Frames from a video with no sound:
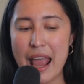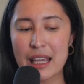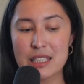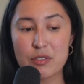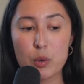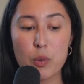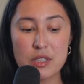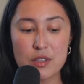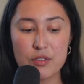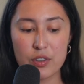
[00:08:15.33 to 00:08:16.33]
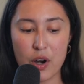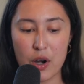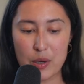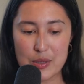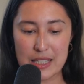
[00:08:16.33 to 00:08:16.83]
And if it wasn't for
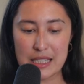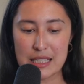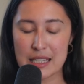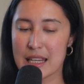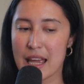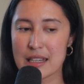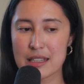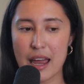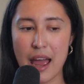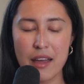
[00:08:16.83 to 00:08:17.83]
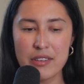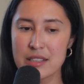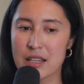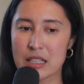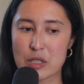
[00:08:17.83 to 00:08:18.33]
ROCD and
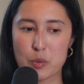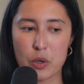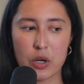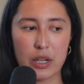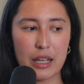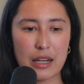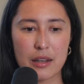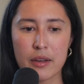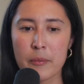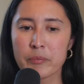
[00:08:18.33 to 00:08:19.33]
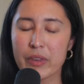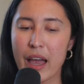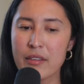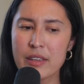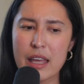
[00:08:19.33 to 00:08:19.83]
having done this work and
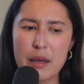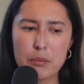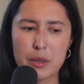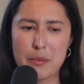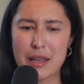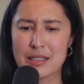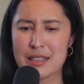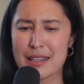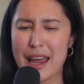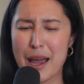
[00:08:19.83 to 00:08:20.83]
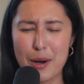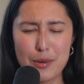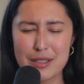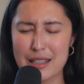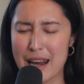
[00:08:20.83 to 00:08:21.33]
having implemented
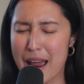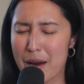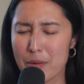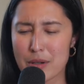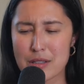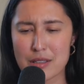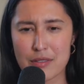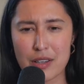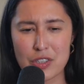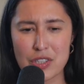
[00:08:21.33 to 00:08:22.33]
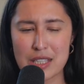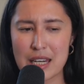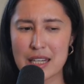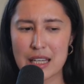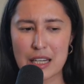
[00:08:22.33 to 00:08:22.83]
hours and hours of
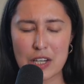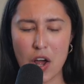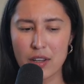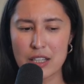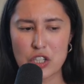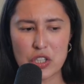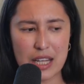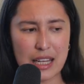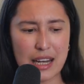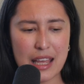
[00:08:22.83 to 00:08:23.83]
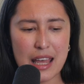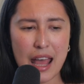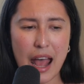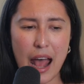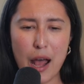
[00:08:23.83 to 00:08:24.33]
understanding and knowledge in
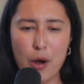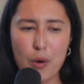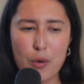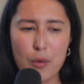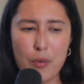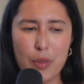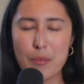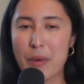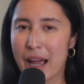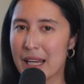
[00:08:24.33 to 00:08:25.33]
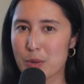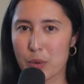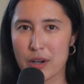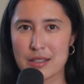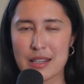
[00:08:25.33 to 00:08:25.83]
how the mind
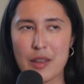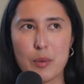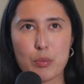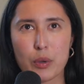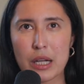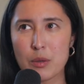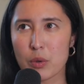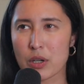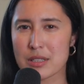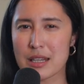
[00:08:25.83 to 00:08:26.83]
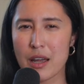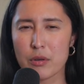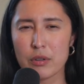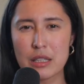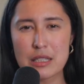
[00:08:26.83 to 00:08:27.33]
works and how the brain works and how
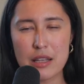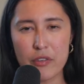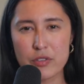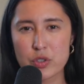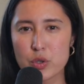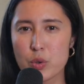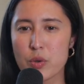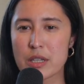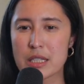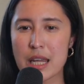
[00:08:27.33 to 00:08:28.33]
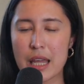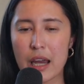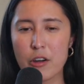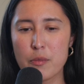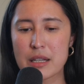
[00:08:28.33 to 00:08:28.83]
to really self-soothe and take
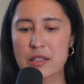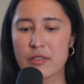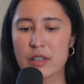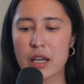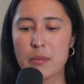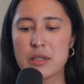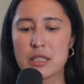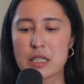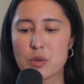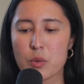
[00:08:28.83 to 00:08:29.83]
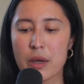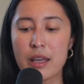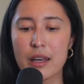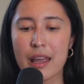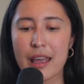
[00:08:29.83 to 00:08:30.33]
care of myself and come into this
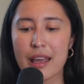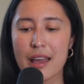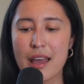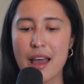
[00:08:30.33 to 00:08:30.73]
awakening,